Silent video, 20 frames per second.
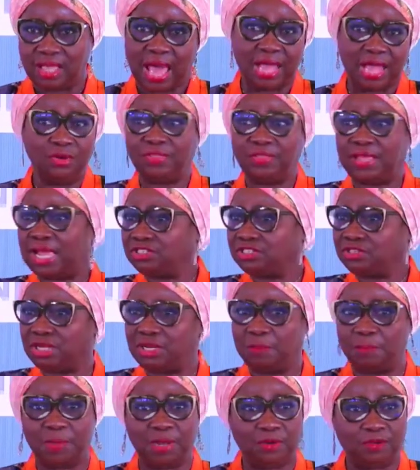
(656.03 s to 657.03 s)
I know that it's
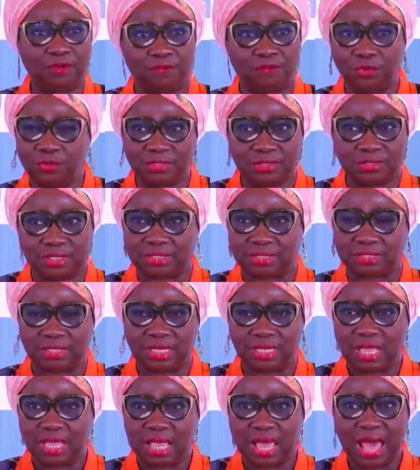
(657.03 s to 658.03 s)
not a bed of roses.
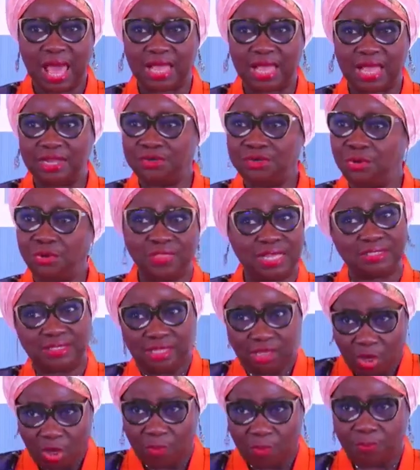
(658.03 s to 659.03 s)
I know that the
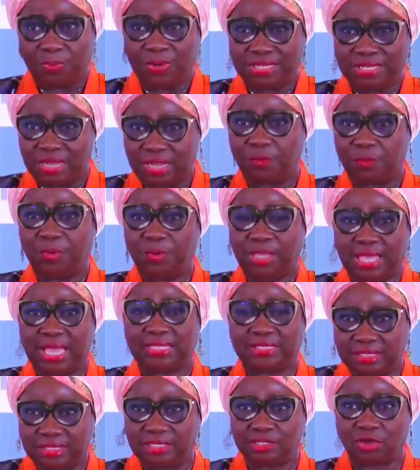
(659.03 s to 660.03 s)
complaints that we get
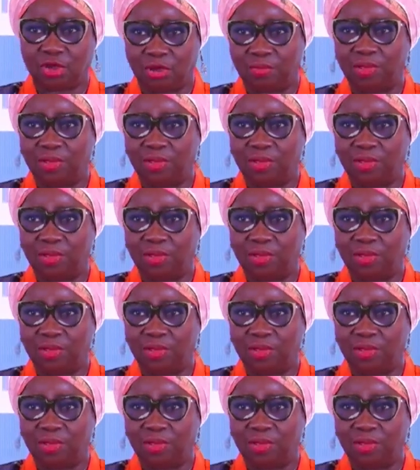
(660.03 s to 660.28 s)
in NIDCOM,